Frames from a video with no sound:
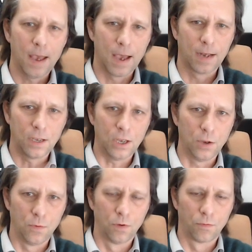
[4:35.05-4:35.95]
and
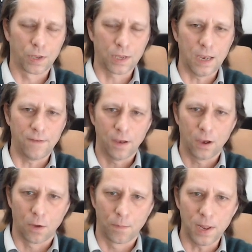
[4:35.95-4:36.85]
you will receive
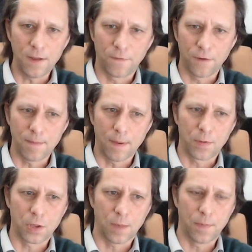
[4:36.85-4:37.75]
a complete free
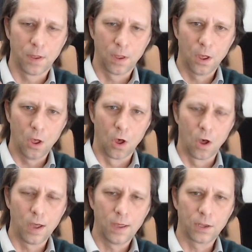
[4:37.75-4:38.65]
membership
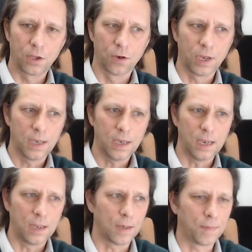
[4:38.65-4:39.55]
or sewing
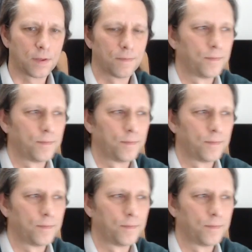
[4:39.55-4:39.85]
e-tips.